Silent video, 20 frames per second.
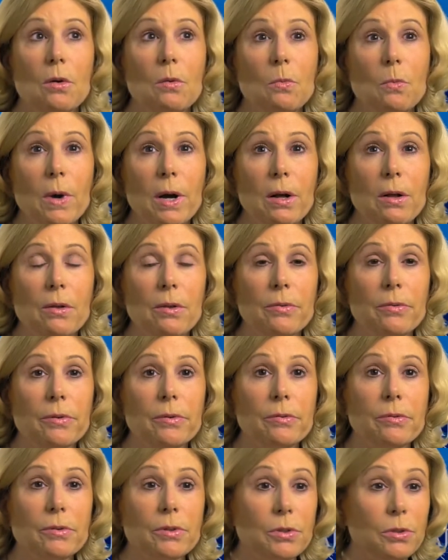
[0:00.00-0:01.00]
well,
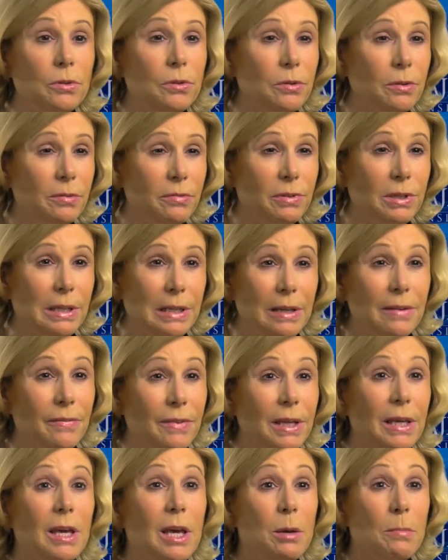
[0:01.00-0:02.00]
do you even
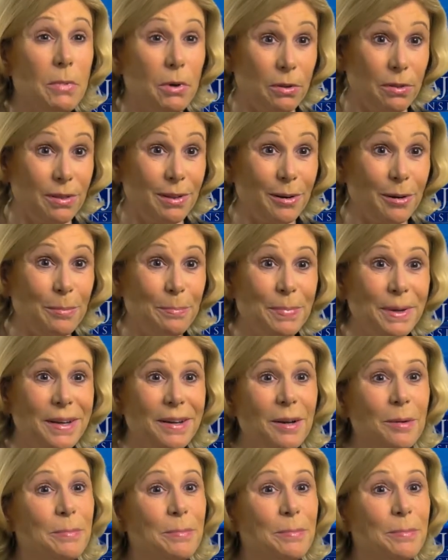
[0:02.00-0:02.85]
need the chemotherapy?